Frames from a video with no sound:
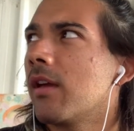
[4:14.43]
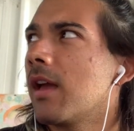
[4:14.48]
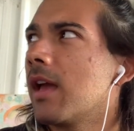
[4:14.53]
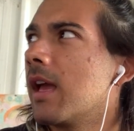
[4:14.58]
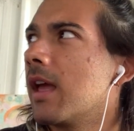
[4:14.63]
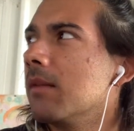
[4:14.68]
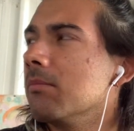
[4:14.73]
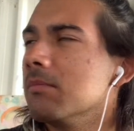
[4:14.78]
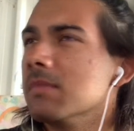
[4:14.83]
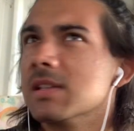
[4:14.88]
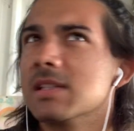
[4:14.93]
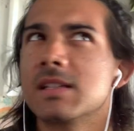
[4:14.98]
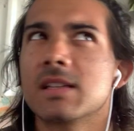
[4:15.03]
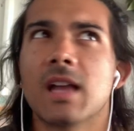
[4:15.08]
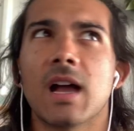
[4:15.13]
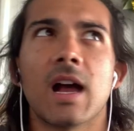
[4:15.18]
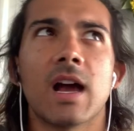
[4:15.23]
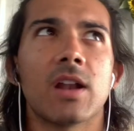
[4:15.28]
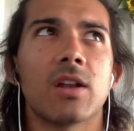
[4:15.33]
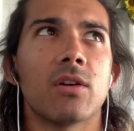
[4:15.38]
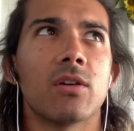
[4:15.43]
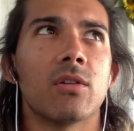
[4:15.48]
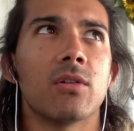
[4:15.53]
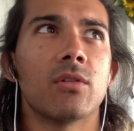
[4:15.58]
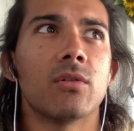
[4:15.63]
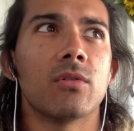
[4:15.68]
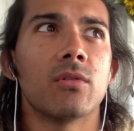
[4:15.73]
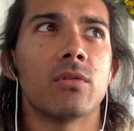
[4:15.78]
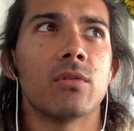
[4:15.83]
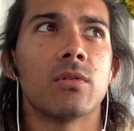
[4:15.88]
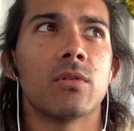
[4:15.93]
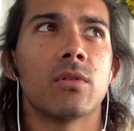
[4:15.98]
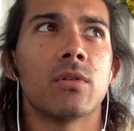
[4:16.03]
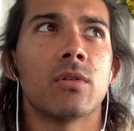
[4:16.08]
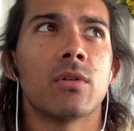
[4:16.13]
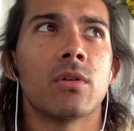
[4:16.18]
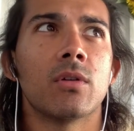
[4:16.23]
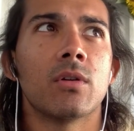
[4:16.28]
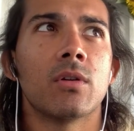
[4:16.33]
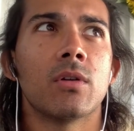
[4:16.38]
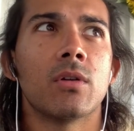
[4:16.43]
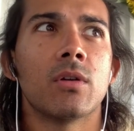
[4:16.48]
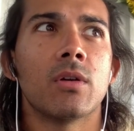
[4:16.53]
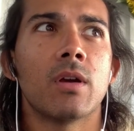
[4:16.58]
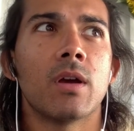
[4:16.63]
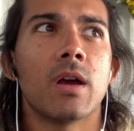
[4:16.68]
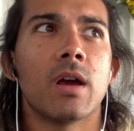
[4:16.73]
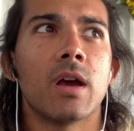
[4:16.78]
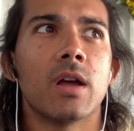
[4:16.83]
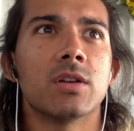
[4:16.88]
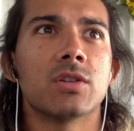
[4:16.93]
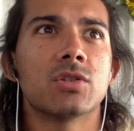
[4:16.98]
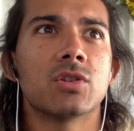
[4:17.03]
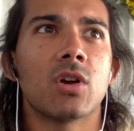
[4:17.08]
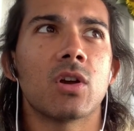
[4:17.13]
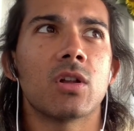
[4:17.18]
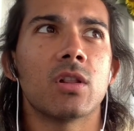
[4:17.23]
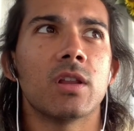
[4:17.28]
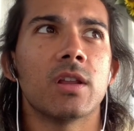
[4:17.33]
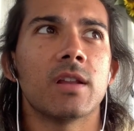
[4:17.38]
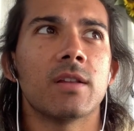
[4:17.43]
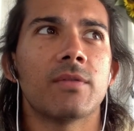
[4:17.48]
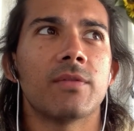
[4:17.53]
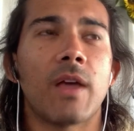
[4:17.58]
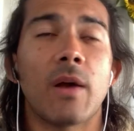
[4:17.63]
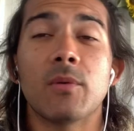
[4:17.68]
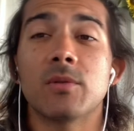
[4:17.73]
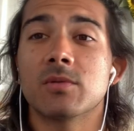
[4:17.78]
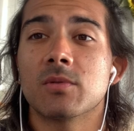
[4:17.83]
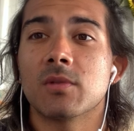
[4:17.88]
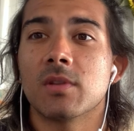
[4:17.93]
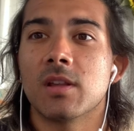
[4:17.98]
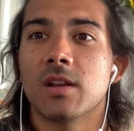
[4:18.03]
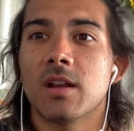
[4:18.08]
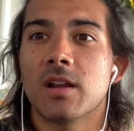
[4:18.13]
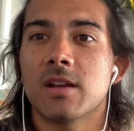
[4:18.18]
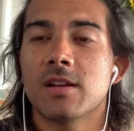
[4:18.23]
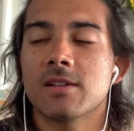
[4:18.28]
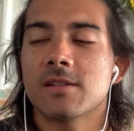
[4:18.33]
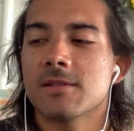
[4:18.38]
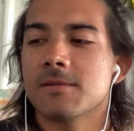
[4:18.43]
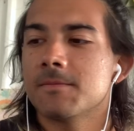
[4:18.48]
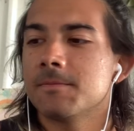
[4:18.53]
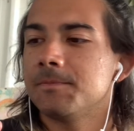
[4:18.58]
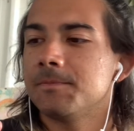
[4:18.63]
and Moscato chocolate. That was really nice.